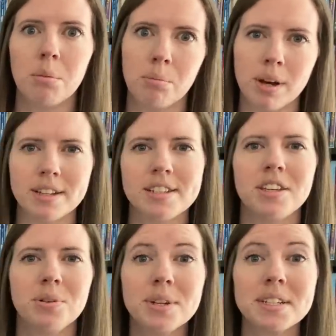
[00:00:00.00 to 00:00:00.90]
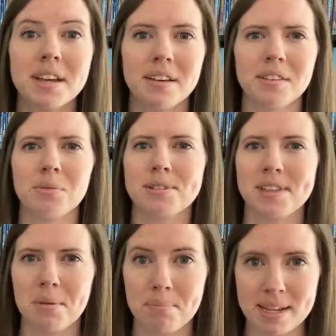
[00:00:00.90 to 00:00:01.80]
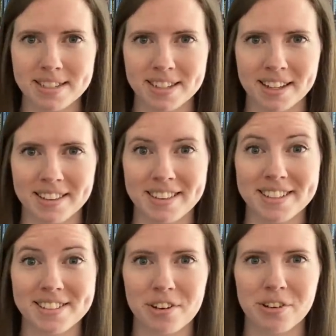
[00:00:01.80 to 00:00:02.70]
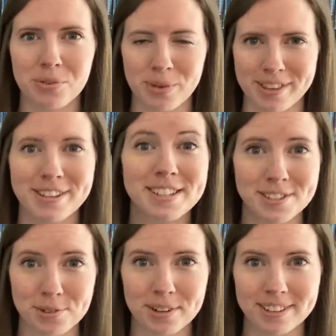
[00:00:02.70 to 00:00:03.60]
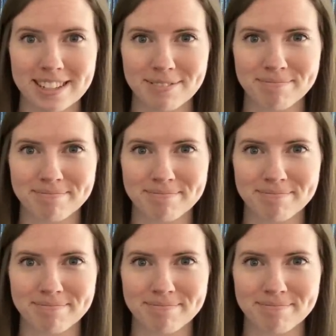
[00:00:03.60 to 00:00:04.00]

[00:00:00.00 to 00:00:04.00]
but you can tell there was that baseline that they started with historically.